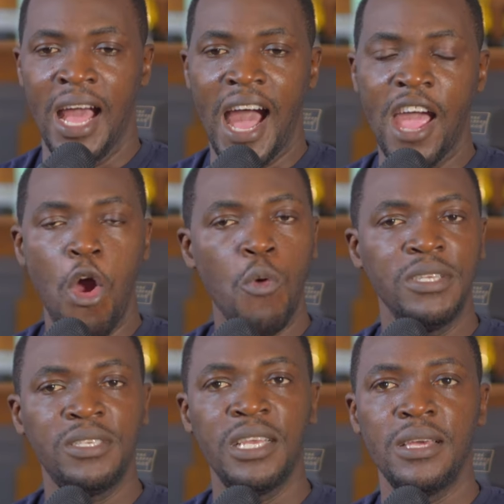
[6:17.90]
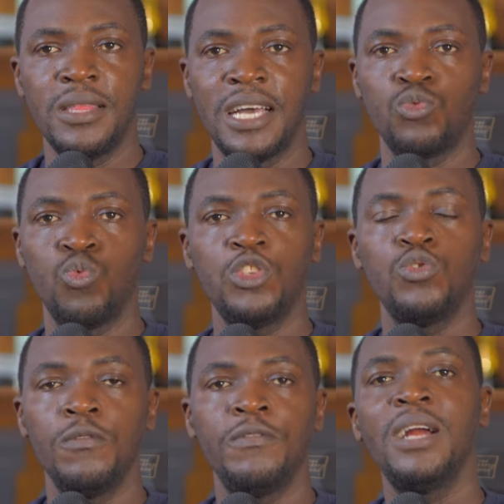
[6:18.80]
I always say that what
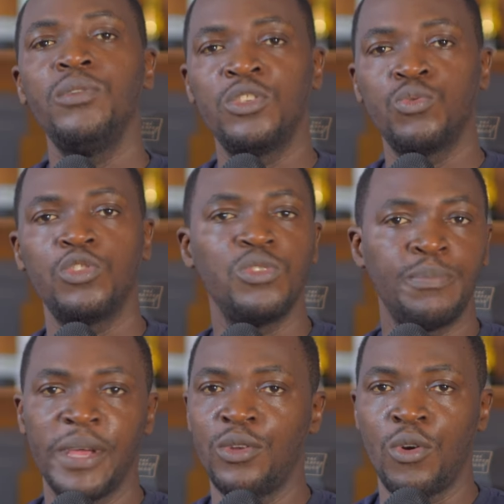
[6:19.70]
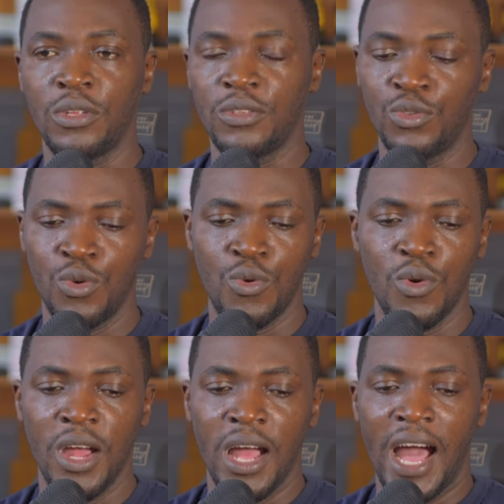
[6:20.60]
you value is what you spend on. So
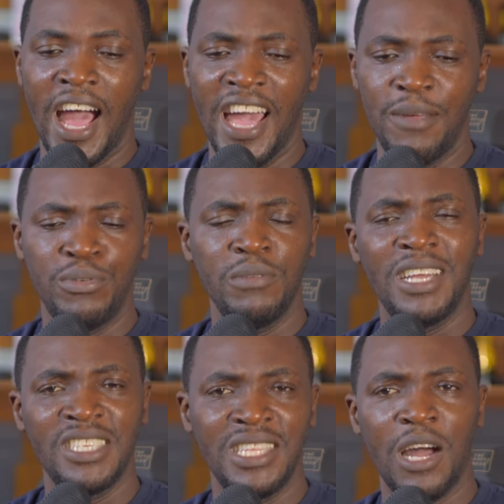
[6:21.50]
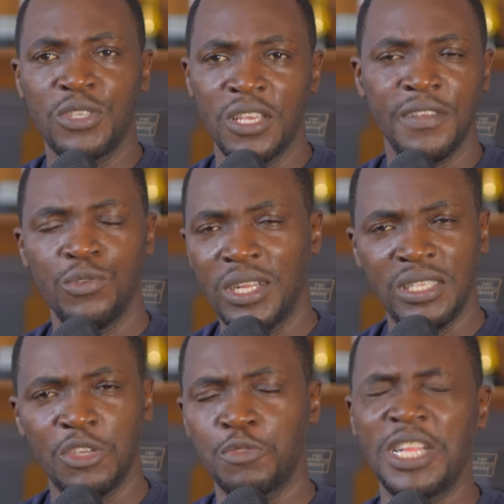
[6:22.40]
I pretty much doubt if anyone
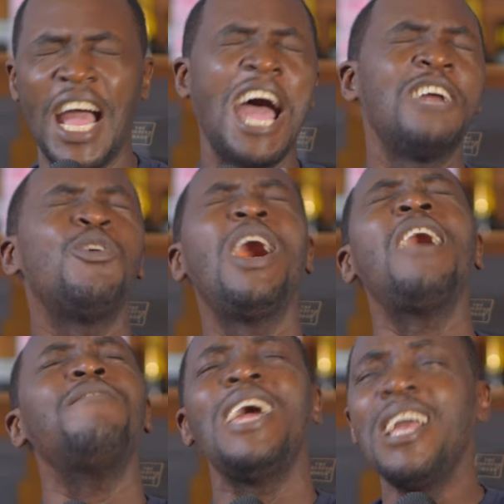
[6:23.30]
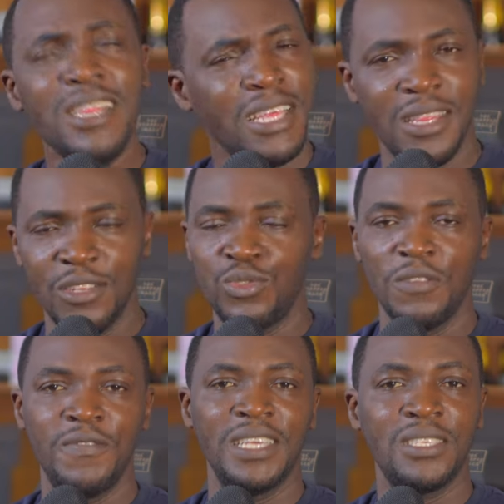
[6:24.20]
tells me that I don't have anything to
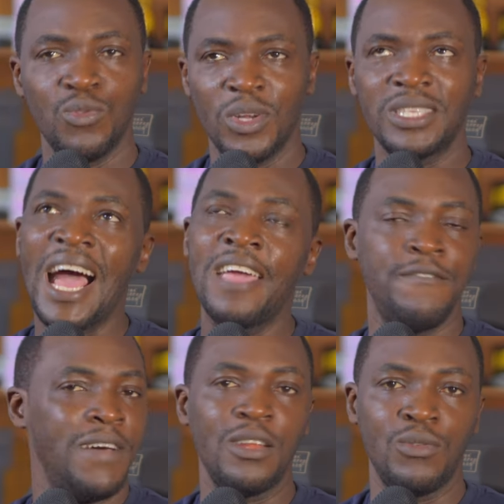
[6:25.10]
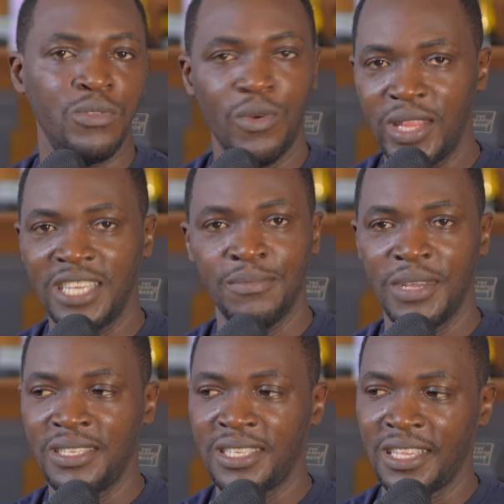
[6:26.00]
invest in what I value. No, that doesn't
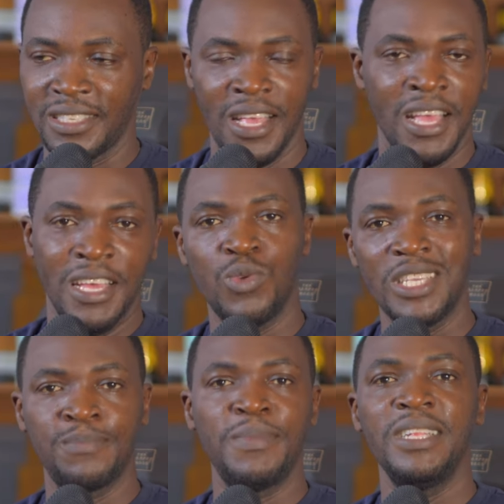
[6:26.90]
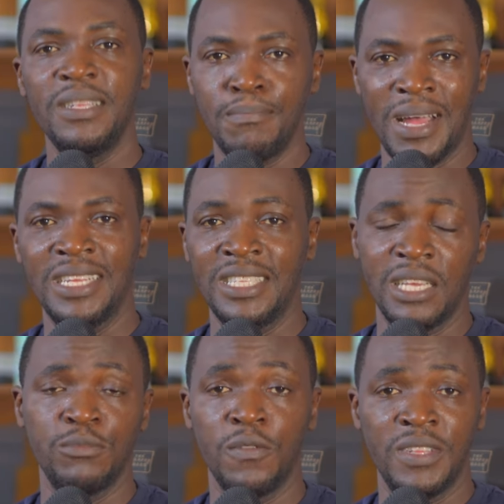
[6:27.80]
make sense. You are spending money in
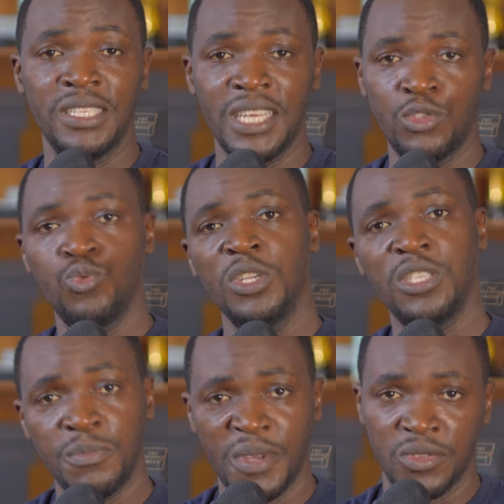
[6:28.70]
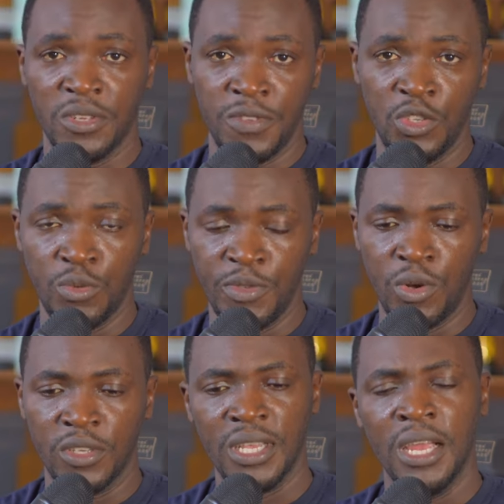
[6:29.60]
terms of data to watch this particular video
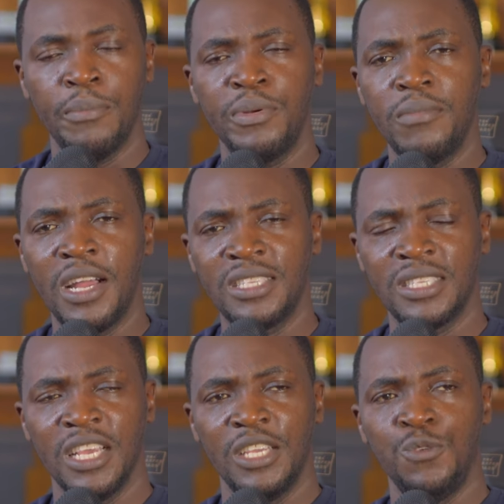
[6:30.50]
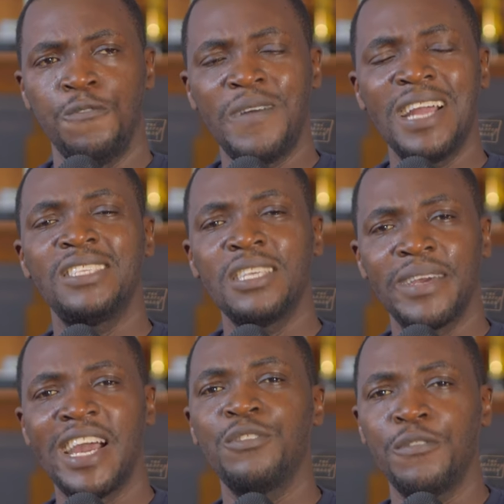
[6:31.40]
because pretty much you find some
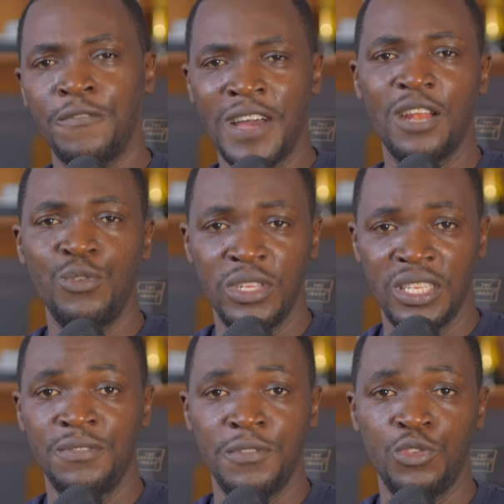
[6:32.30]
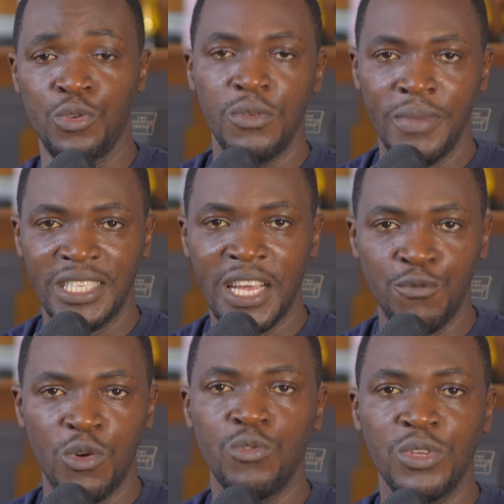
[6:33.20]
kind of a value in this video. You might have,
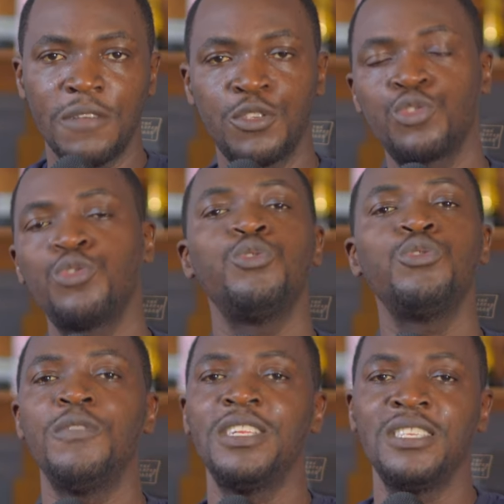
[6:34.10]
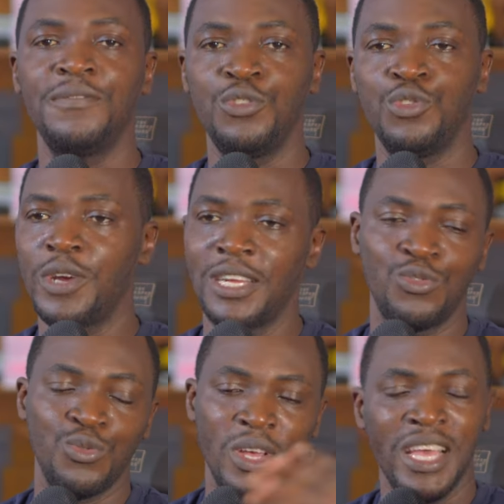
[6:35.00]
well, could have scrolled over this video, right,
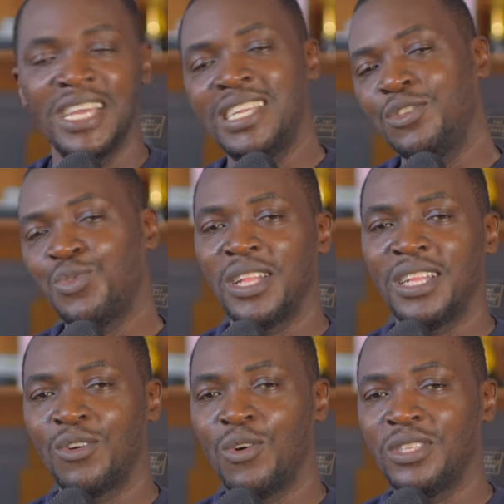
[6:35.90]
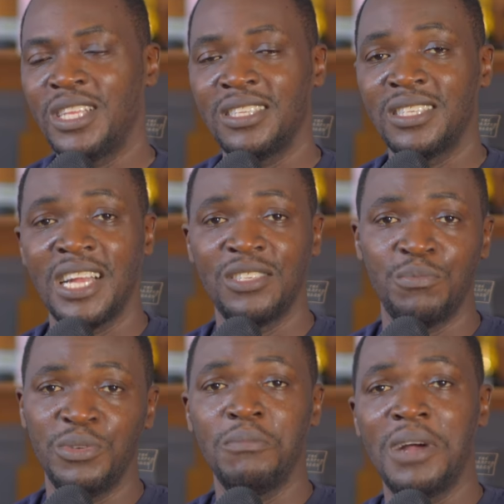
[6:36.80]
to get to another content that
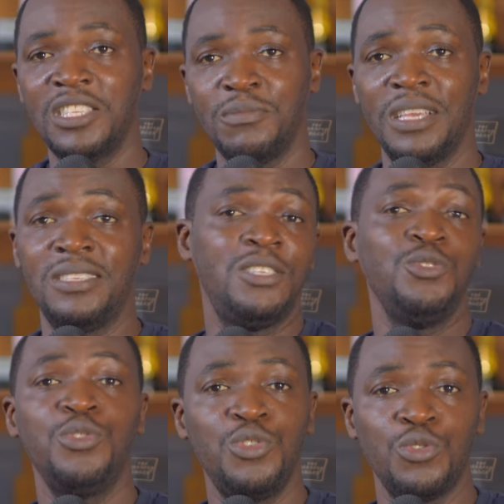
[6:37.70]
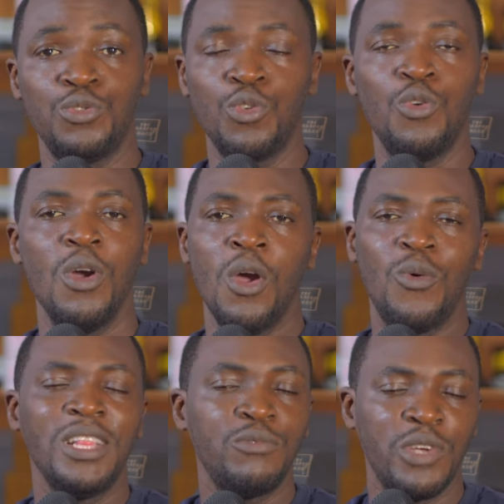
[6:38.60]
pretty much may suit you. So
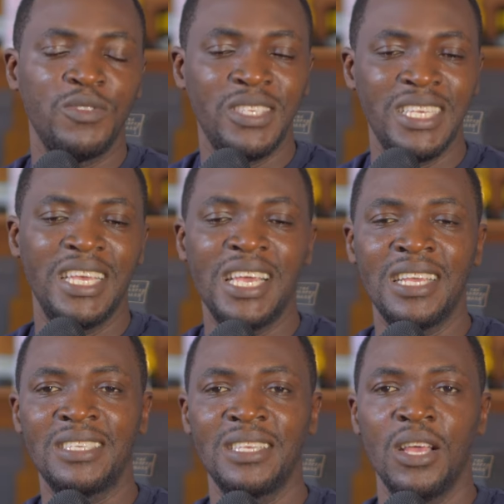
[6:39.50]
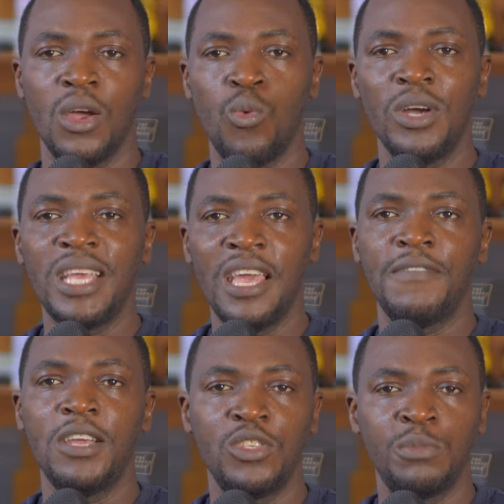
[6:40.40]
what I'm trying to say is,
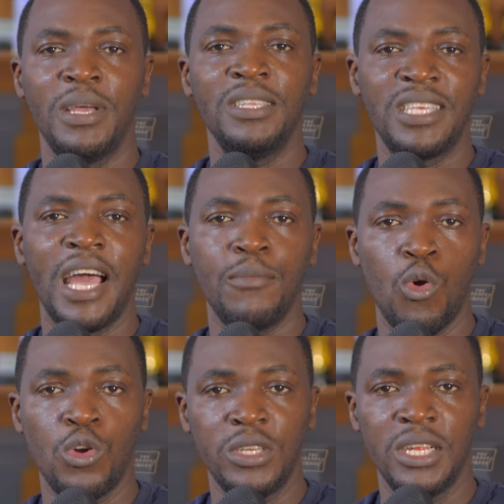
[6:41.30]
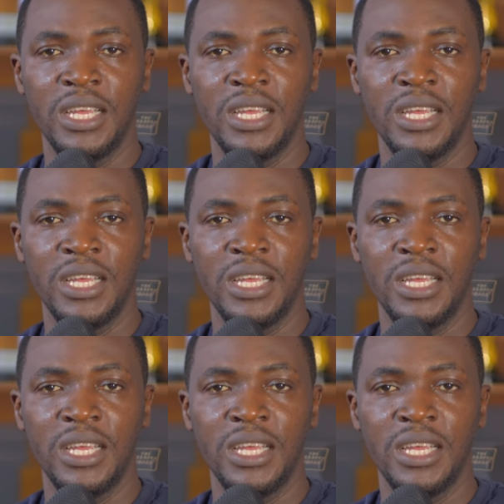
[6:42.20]
whatever you spend time on,